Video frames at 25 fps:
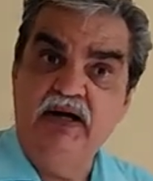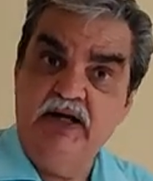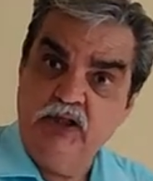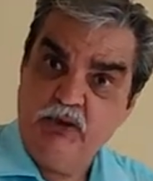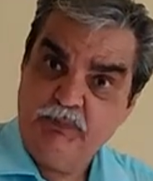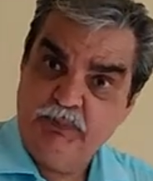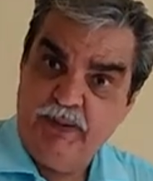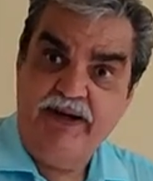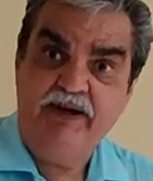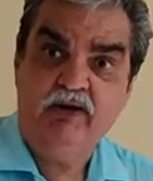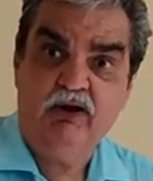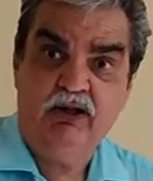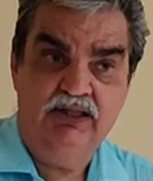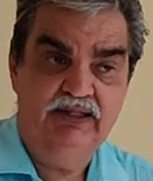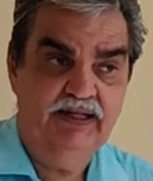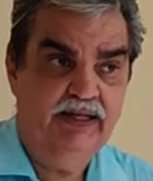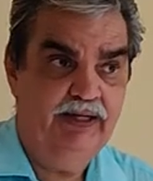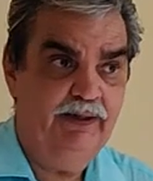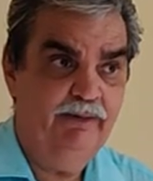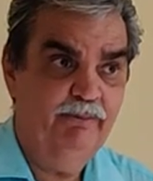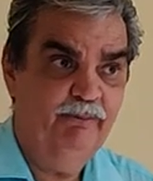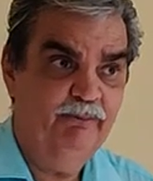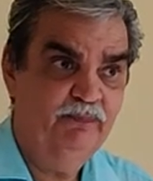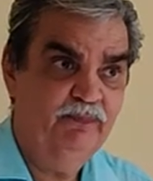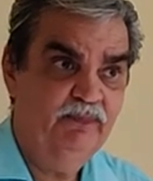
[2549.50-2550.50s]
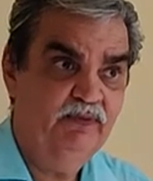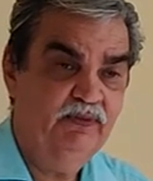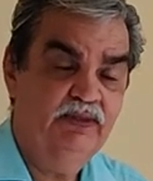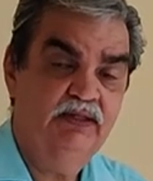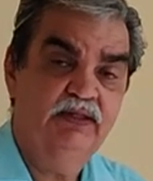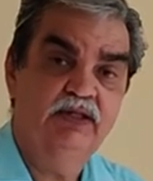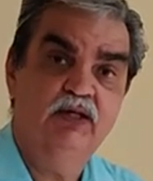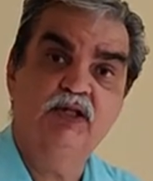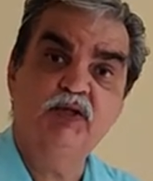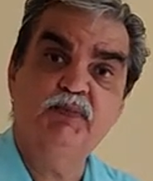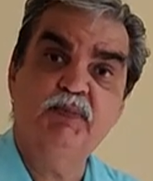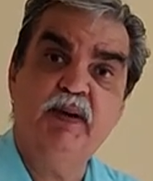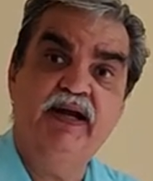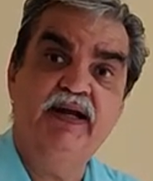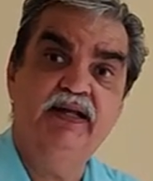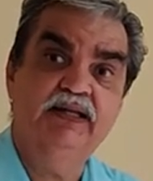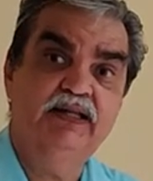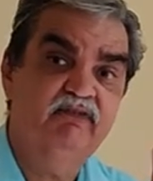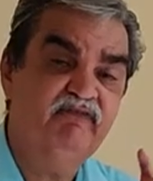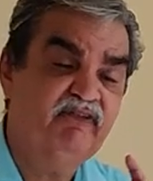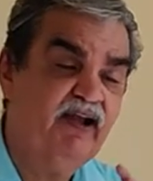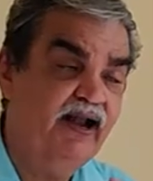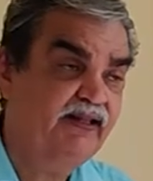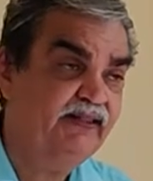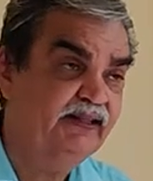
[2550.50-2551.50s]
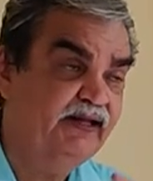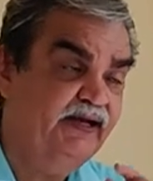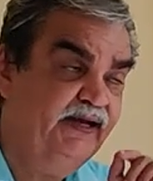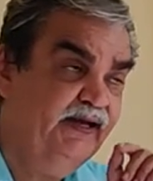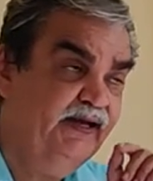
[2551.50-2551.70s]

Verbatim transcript: But despite all that, despite the fact